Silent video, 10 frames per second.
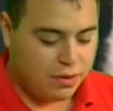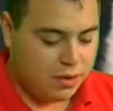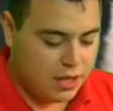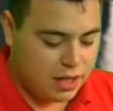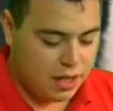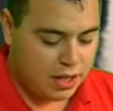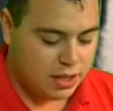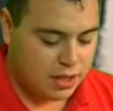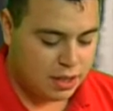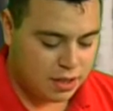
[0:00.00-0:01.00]
recent
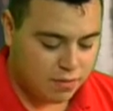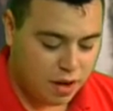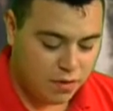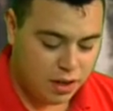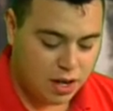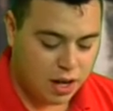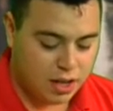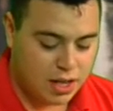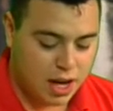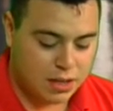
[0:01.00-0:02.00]
incidents involving dog
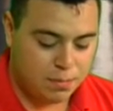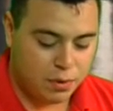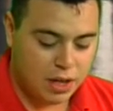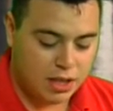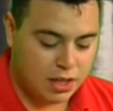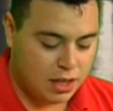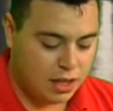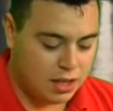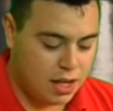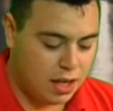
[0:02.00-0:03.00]
attacks, Bullhead
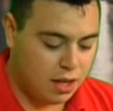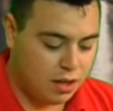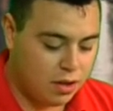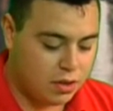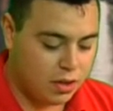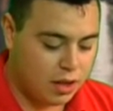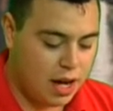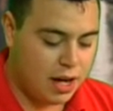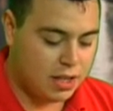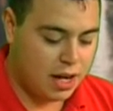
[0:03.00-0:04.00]
City is taking a closer look
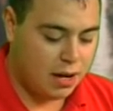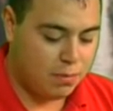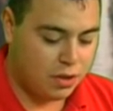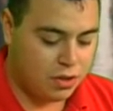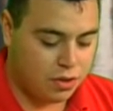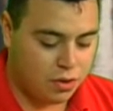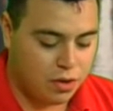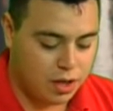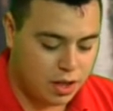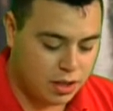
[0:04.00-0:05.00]
at its animal control
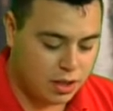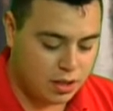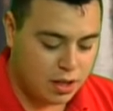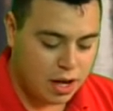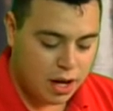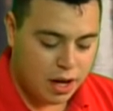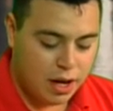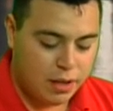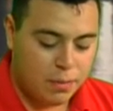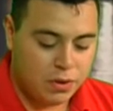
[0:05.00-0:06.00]
ordinances.
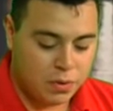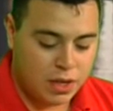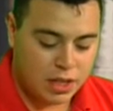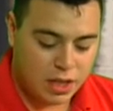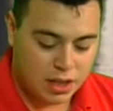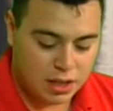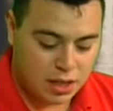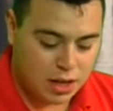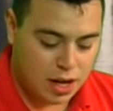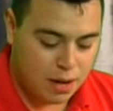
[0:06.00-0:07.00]
In the most recent
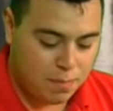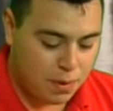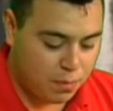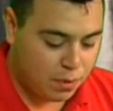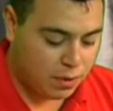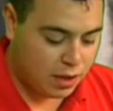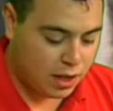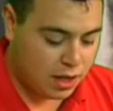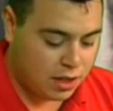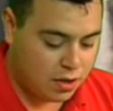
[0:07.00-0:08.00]
incident, a pit bull with
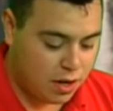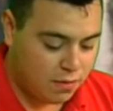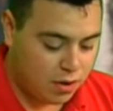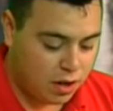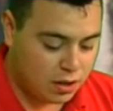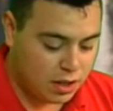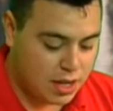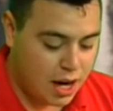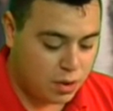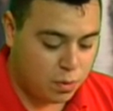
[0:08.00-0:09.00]
a history of calls
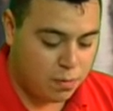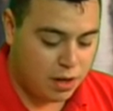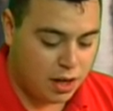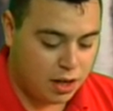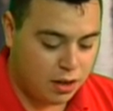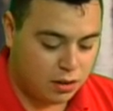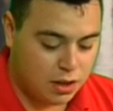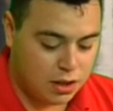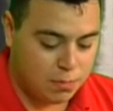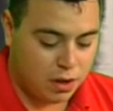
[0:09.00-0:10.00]
attacked a woman and killed
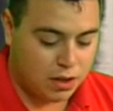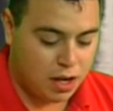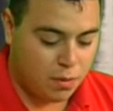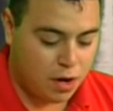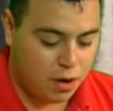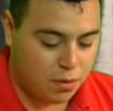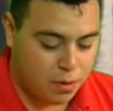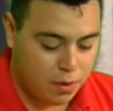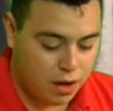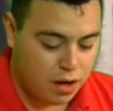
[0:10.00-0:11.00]
her small dog while
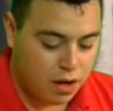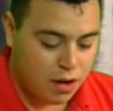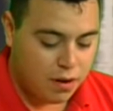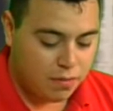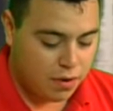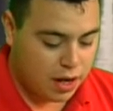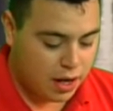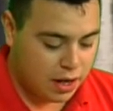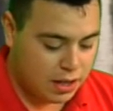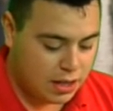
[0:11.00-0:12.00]
roaming free
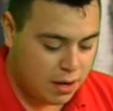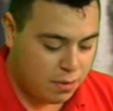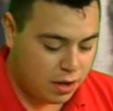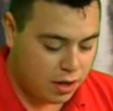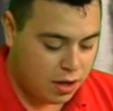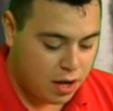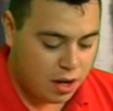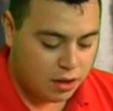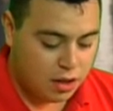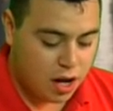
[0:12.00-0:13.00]
in his neighborhood.
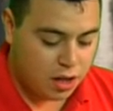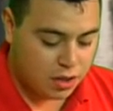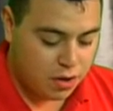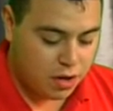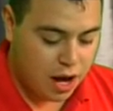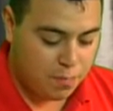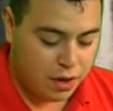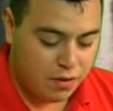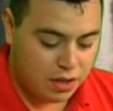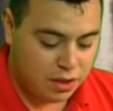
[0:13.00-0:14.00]
The dog's owner had
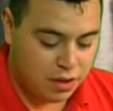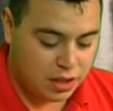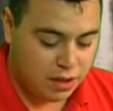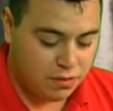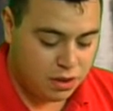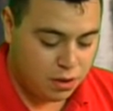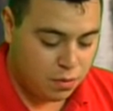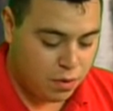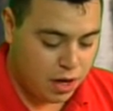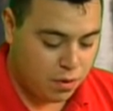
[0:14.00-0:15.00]
previously received
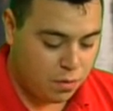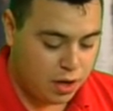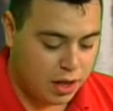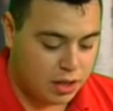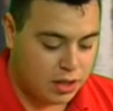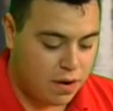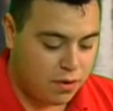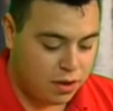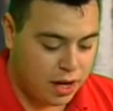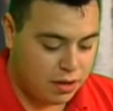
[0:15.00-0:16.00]
2 written warnings.
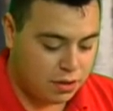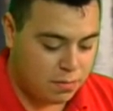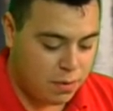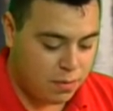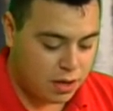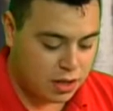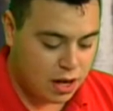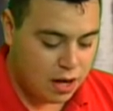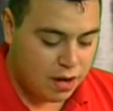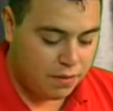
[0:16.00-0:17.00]
Several council members
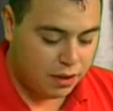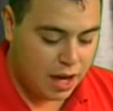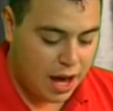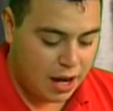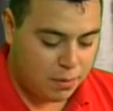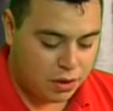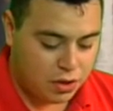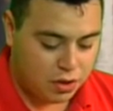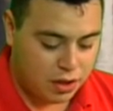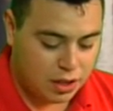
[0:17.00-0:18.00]
feel that animal
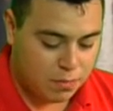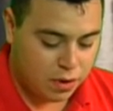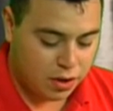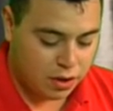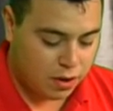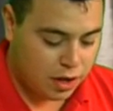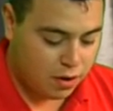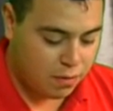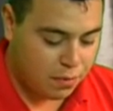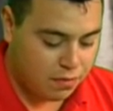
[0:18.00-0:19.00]
control needs more authority
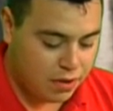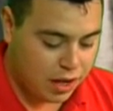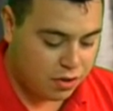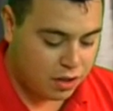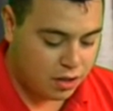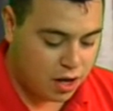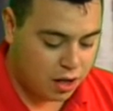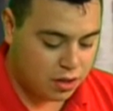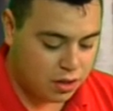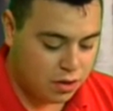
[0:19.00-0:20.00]
to remove dangerous
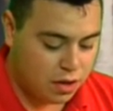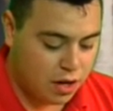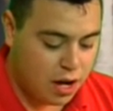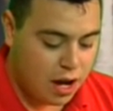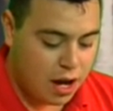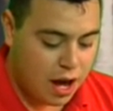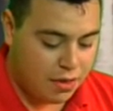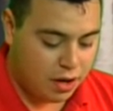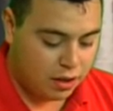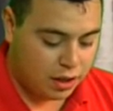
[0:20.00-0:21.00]
dogs sooner,
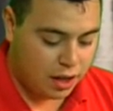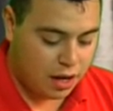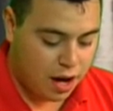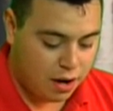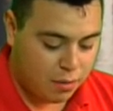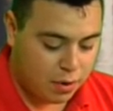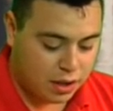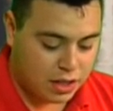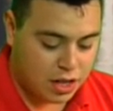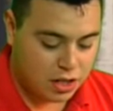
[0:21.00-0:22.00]
and they're looking at a
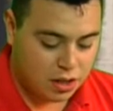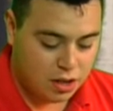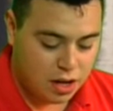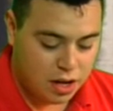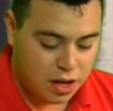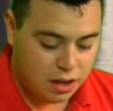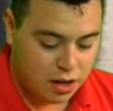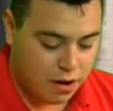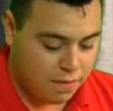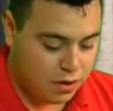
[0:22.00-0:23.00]
work session in the
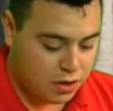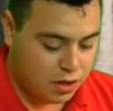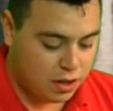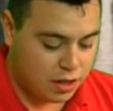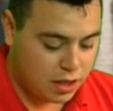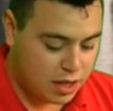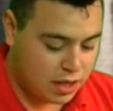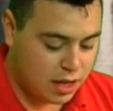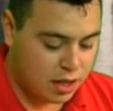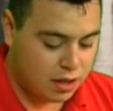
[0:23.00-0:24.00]
near future to
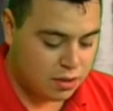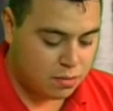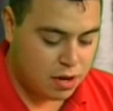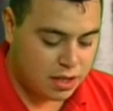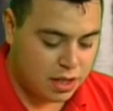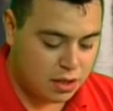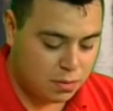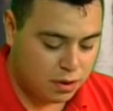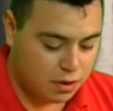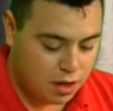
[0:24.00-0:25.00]
discuss ideas.
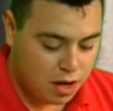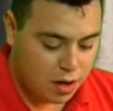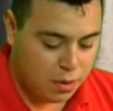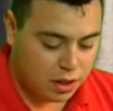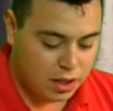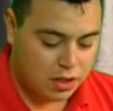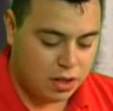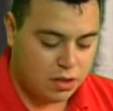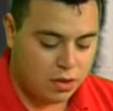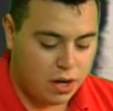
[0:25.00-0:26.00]
Residents with
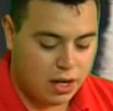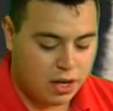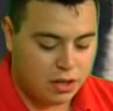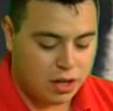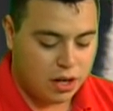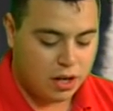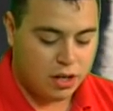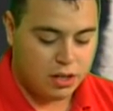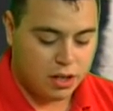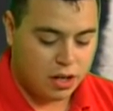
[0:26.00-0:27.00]
concerns or ideas are
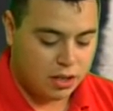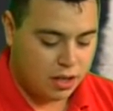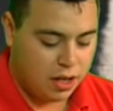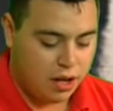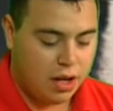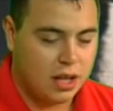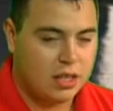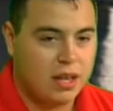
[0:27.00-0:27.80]
encouraged to call City Hall at